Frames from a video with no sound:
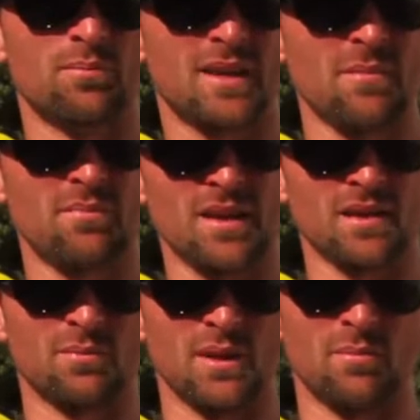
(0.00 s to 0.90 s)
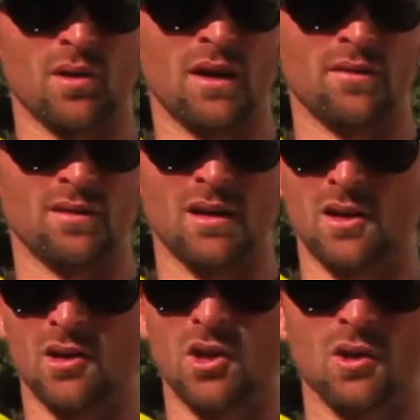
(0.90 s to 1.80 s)
keep things pretty private. I
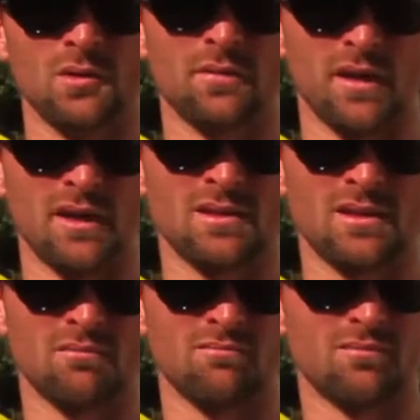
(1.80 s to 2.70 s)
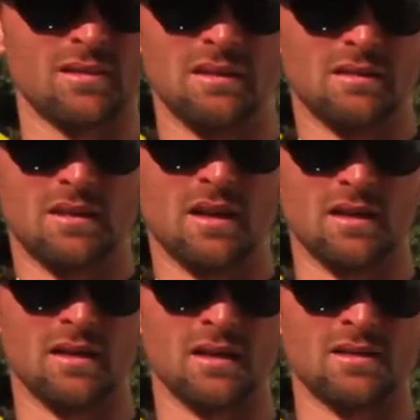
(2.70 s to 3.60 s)
got close friends, and
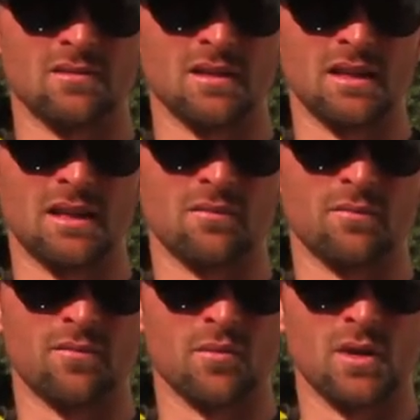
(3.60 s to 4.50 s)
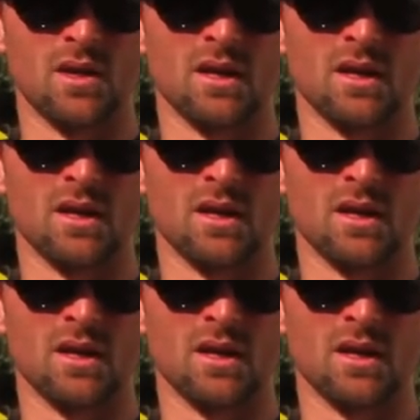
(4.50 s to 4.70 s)
that's really it for me.